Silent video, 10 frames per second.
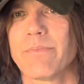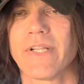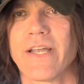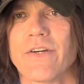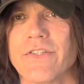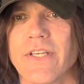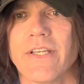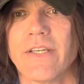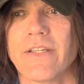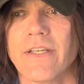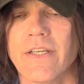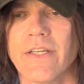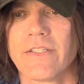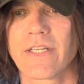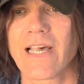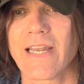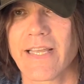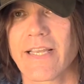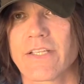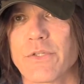players in to kind
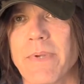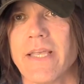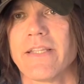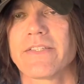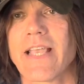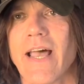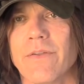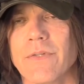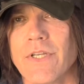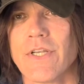of expand the sound.